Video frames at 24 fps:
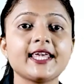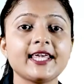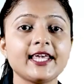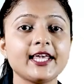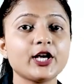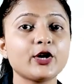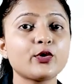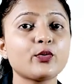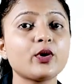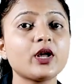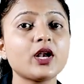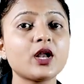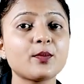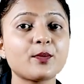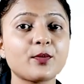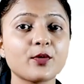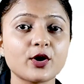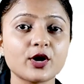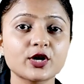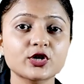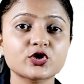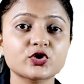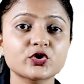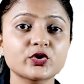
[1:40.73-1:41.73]
equal
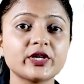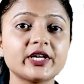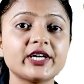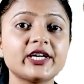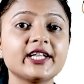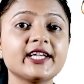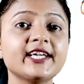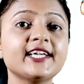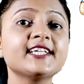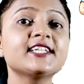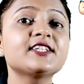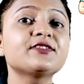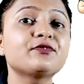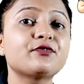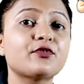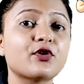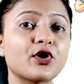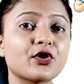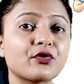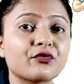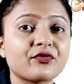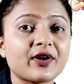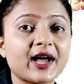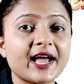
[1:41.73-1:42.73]
opportunities
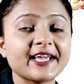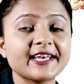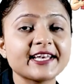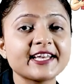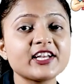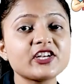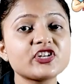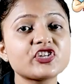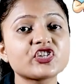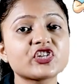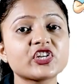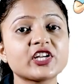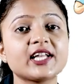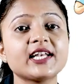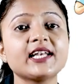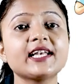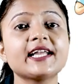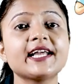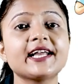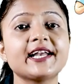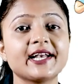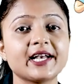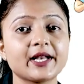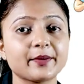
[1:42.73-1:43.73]
for financial
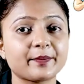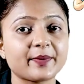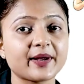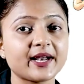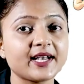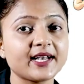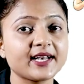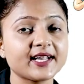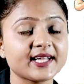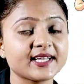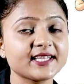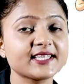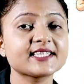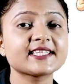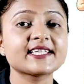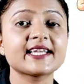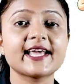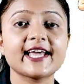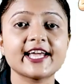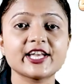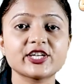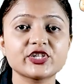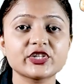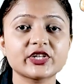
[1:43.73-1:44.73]
independence,
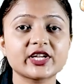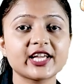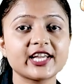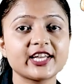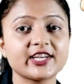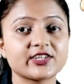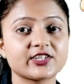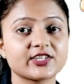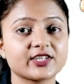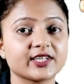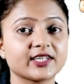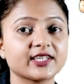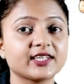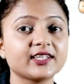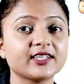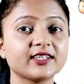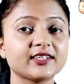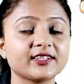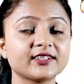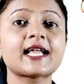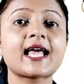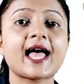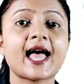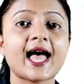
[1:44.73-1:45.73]

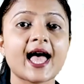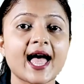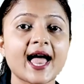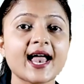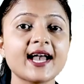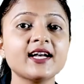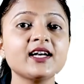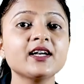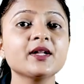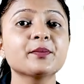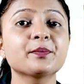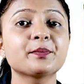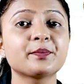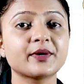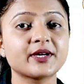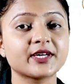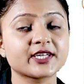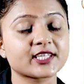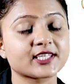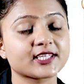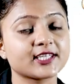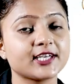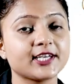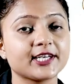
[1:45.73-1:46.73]
education, and
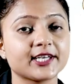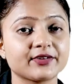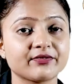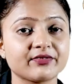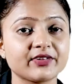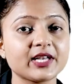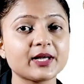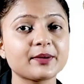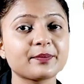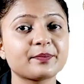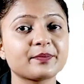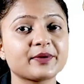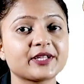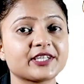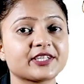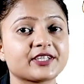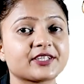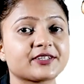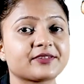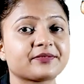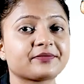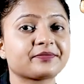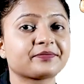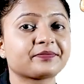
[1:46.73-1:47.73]
personal
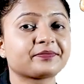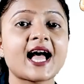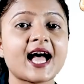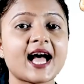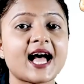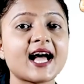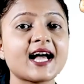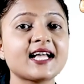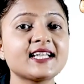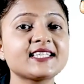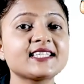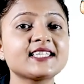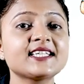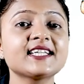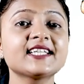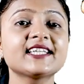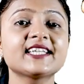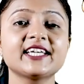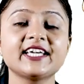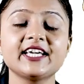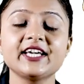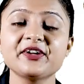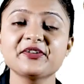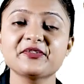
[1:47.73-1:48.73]
development. Answer
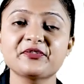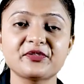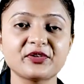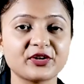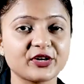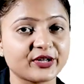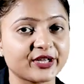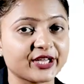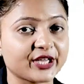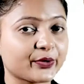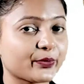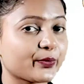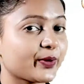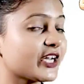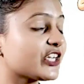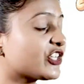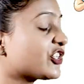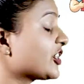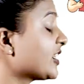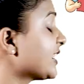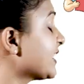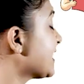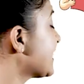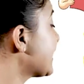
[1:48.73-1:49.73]
the following
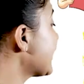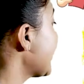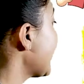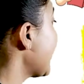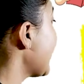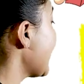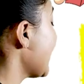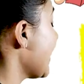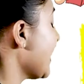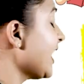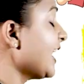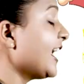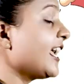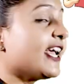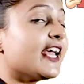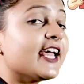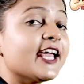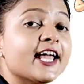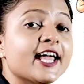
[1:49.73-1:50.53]
questions. A.